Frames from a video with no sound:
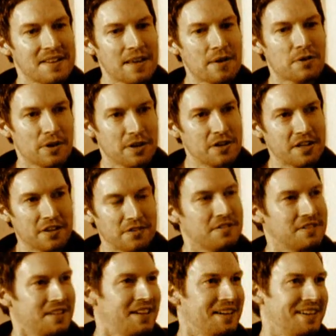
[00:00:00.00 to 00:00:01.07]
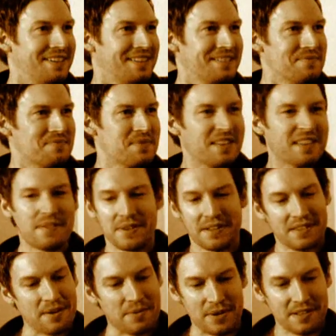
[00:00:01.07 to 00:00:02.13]
They were quite good, I thought. Yeah. yeah. Well, they were
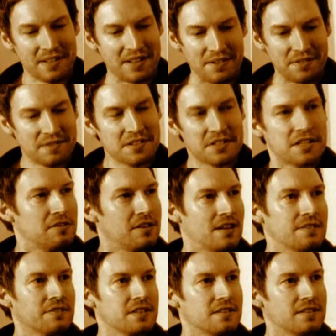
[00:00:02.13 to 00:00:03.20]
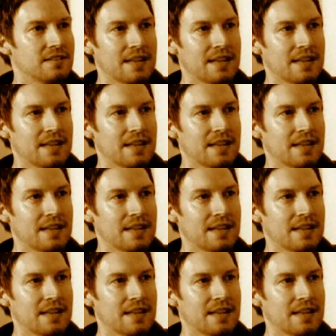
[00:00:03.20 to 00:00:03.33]
they were you know still life